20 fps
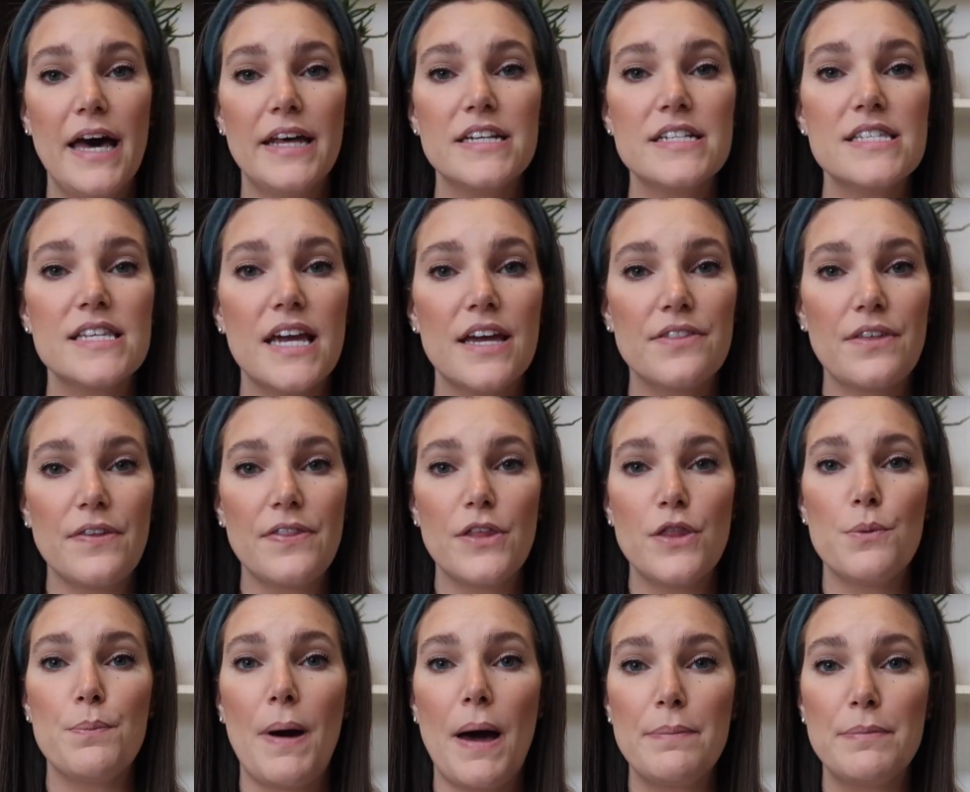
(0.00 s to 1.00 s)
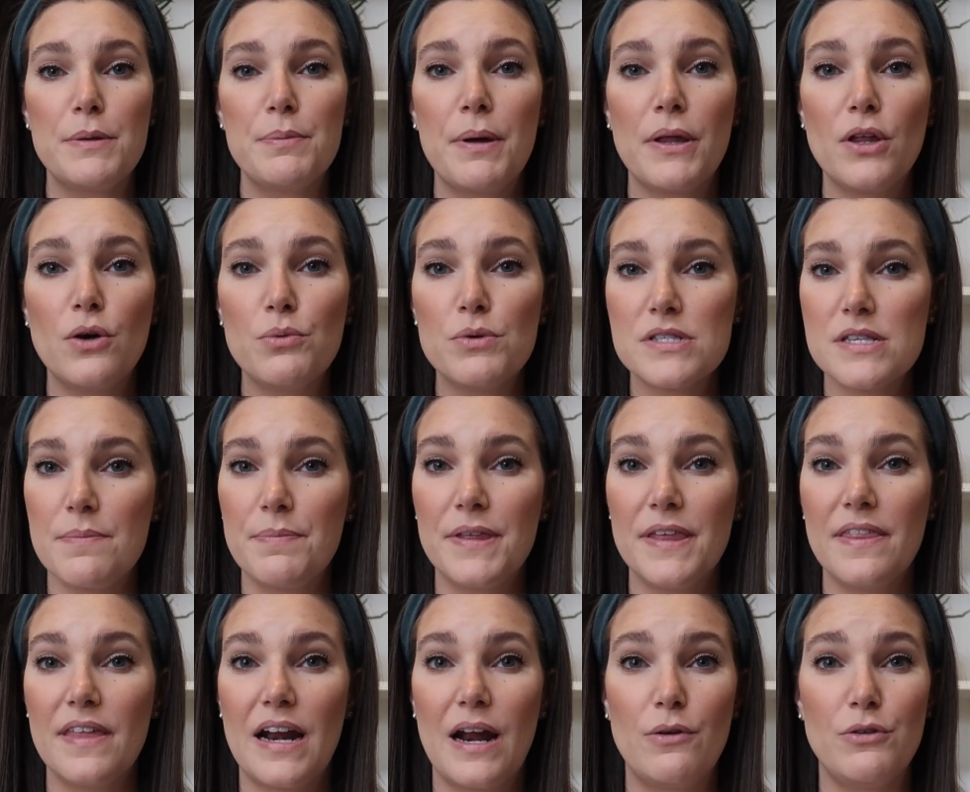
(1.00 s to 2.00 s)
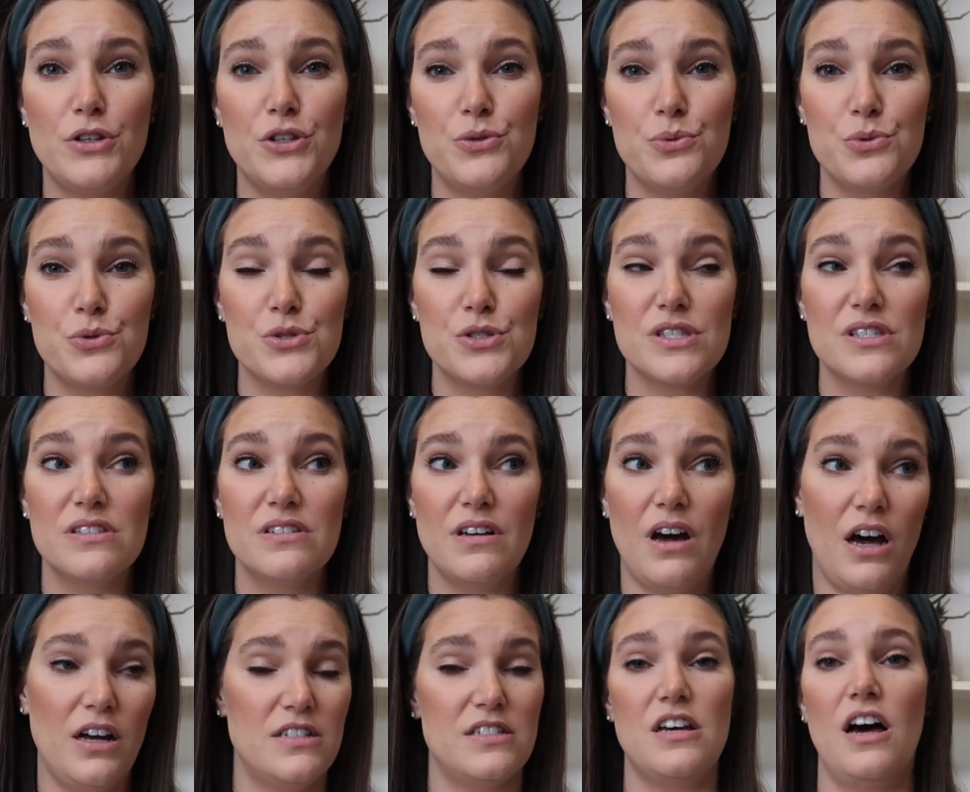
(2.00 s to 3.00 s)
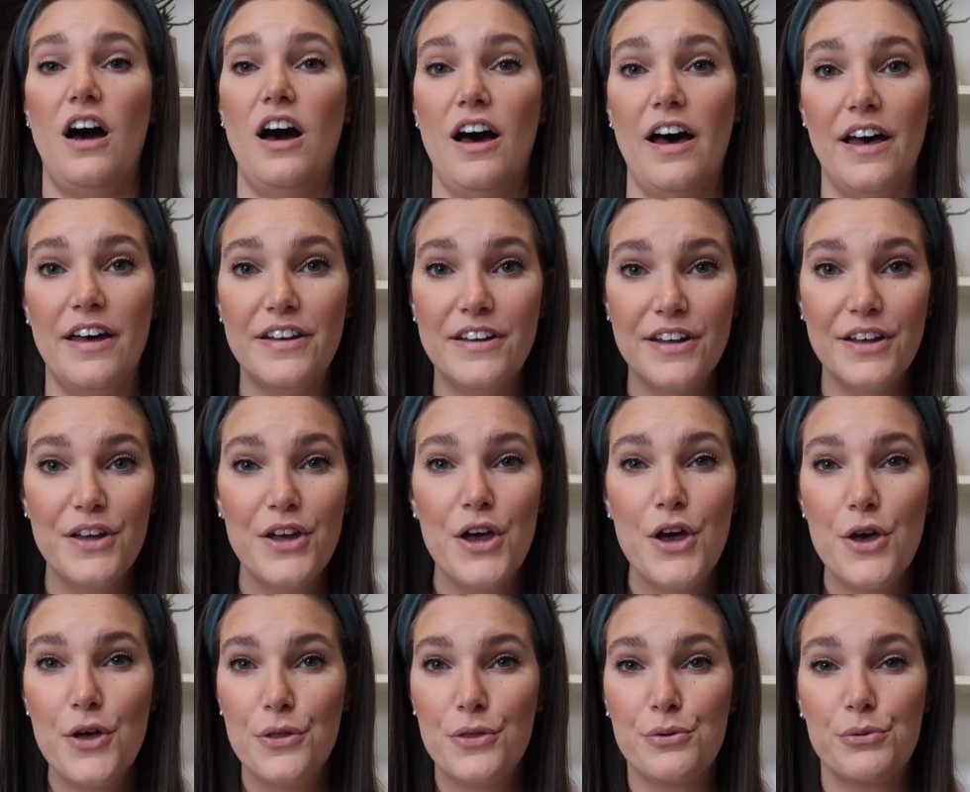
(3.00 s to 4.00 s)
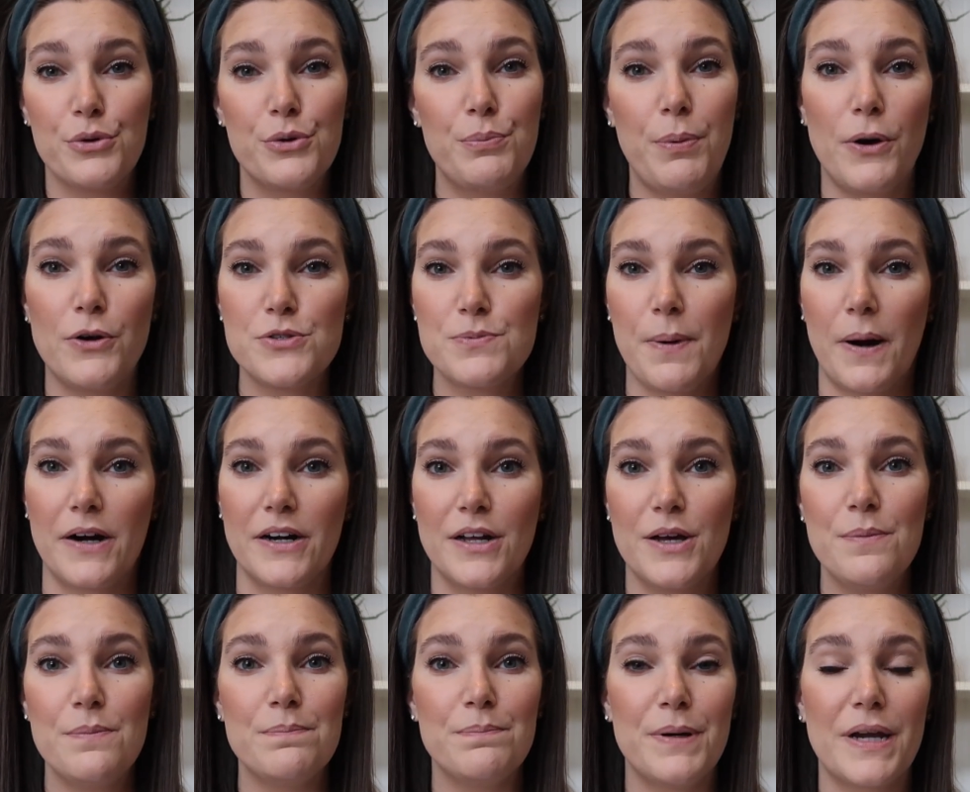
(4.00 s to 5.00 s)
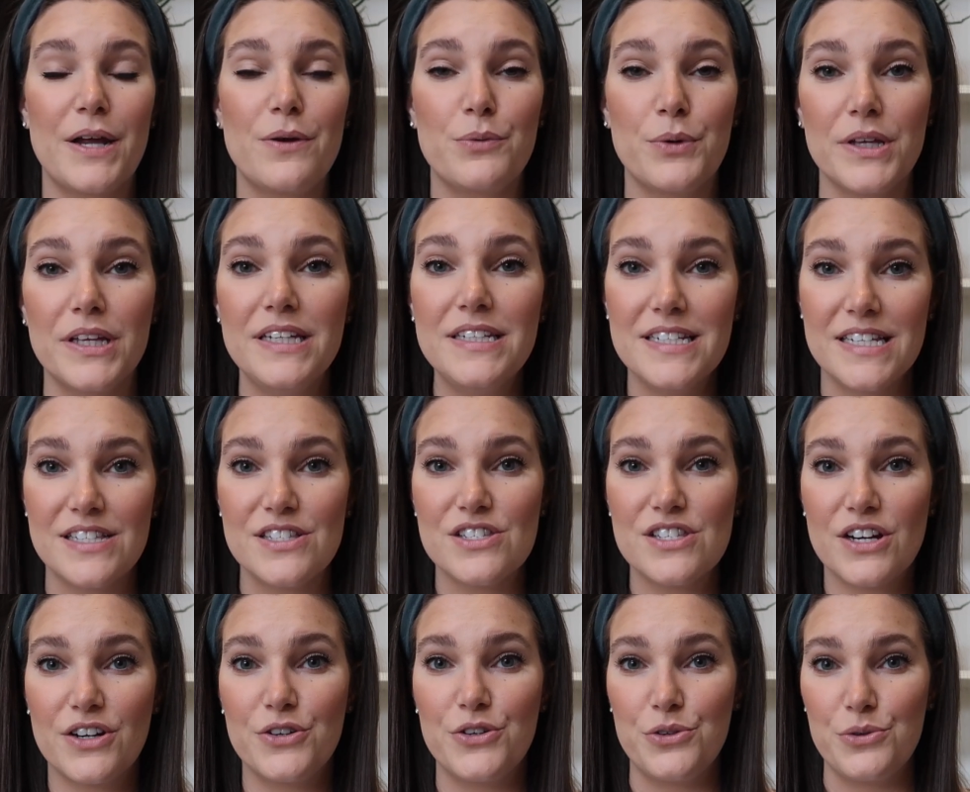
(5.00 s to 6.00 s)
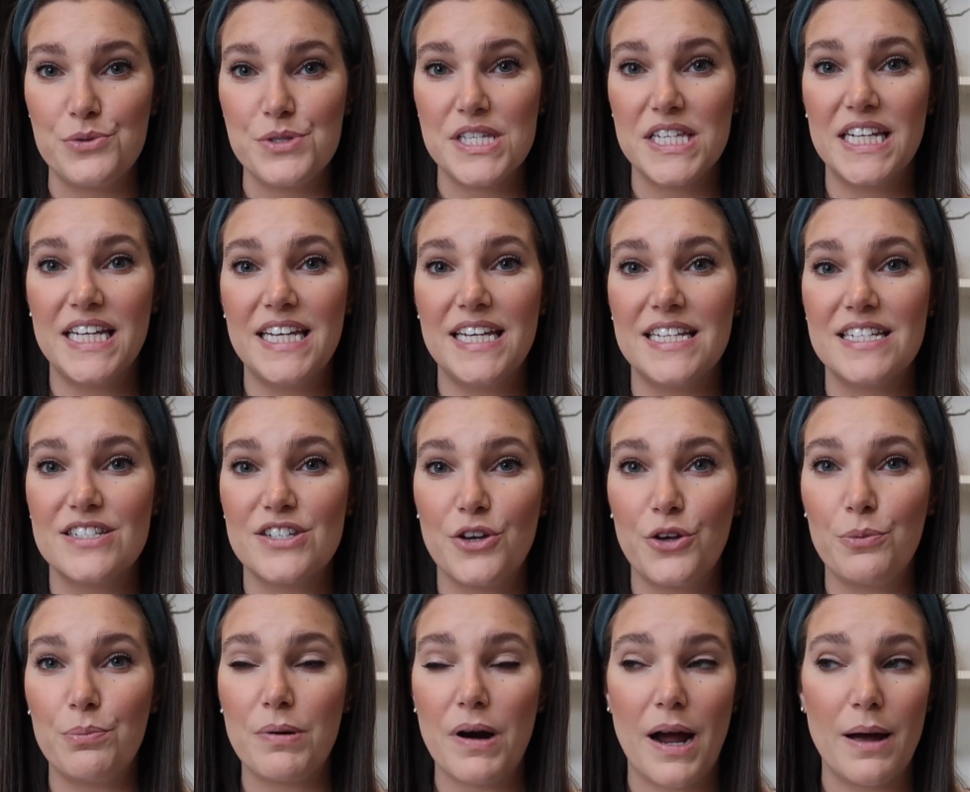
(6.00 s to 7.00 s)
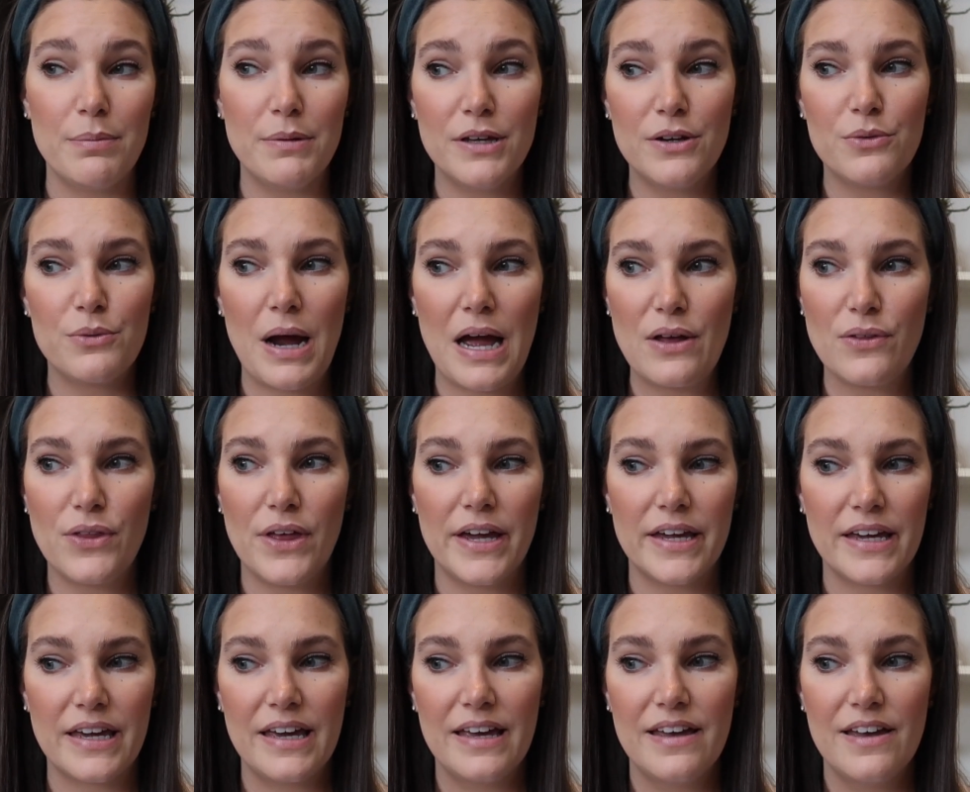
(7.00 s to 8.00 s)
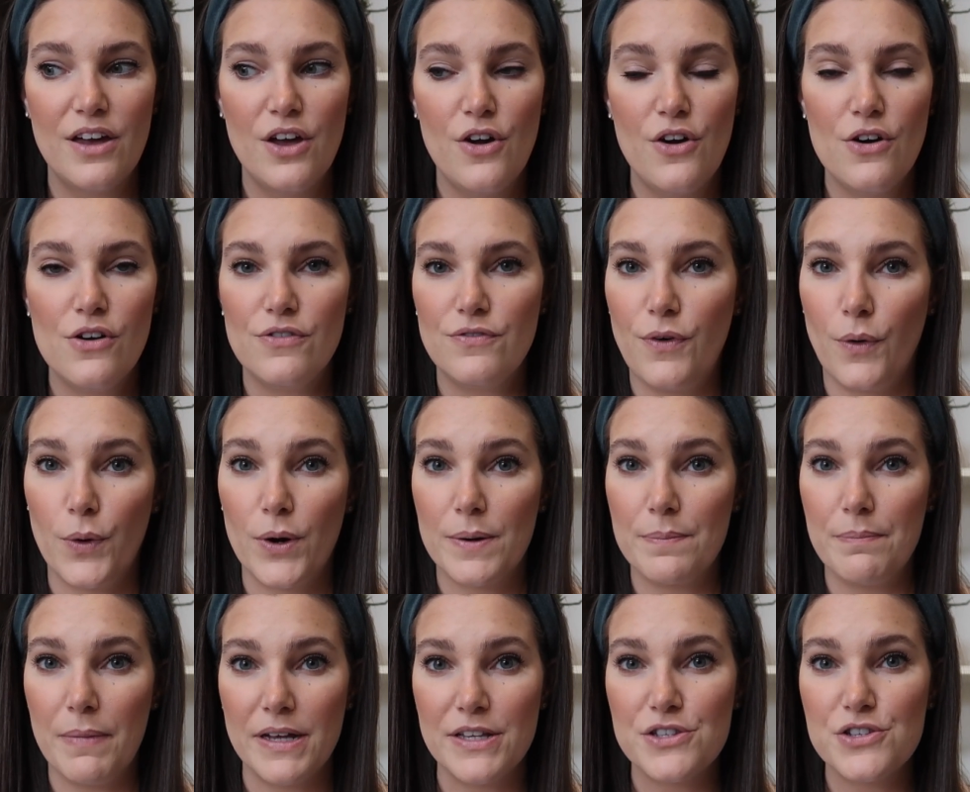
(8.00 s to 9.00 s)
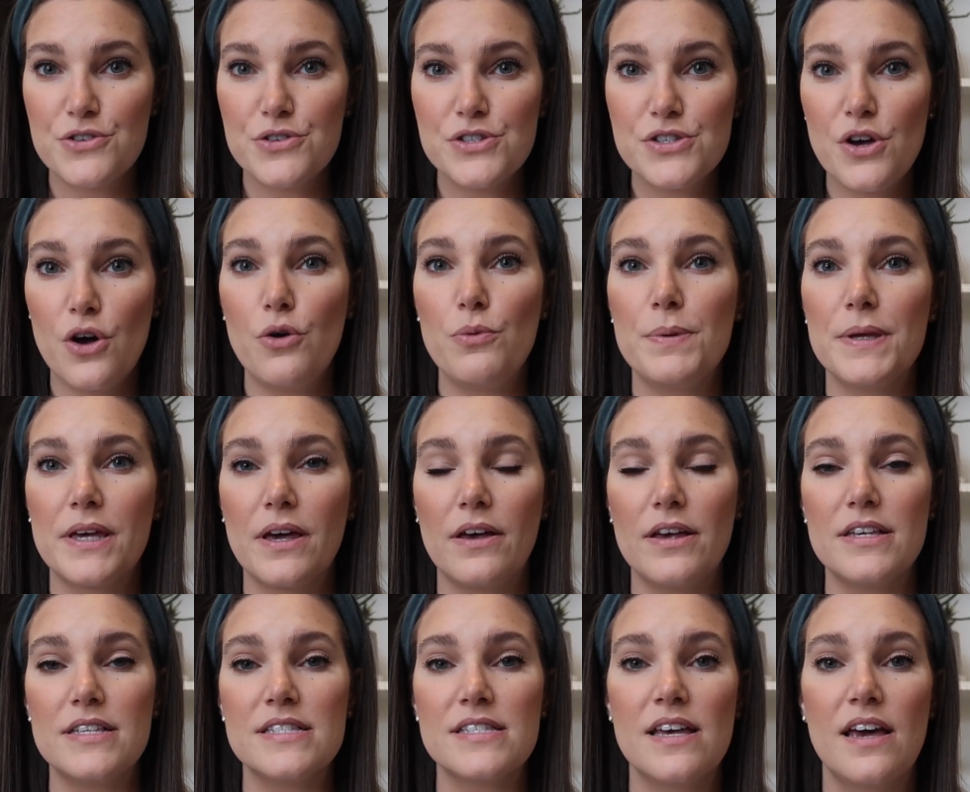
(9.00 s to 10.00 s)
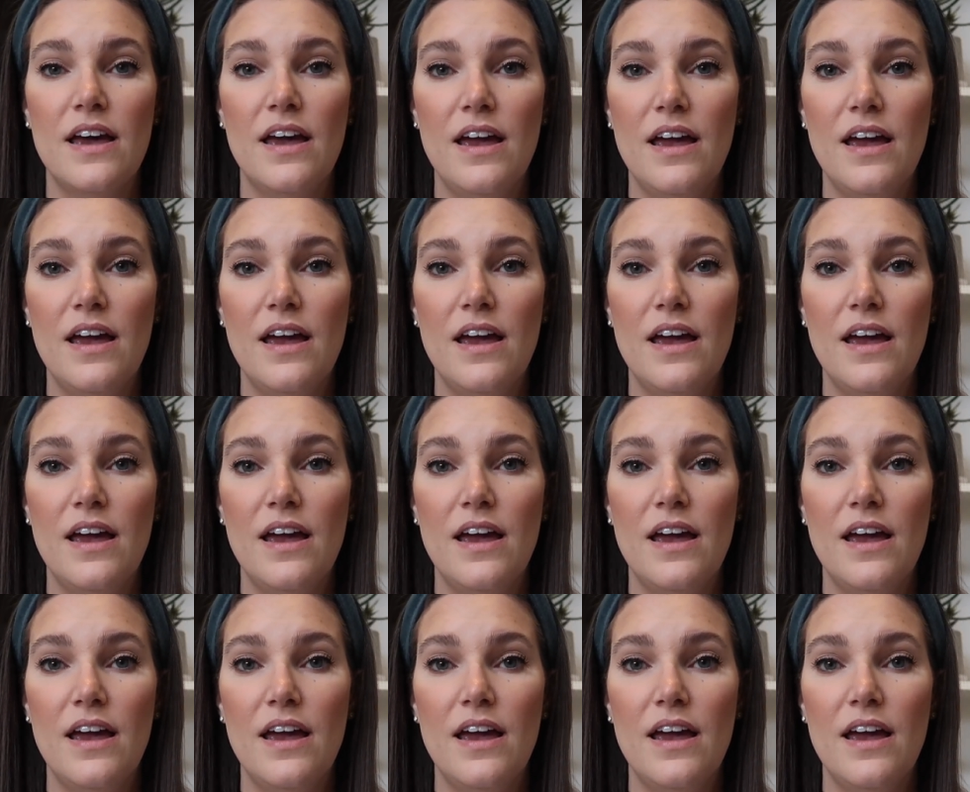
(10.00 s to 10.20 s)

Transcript: Honestly, I thought that the boppy pillow was something that I would use a ton through postpartum, but I really didn't start using it until probably around like four months or so because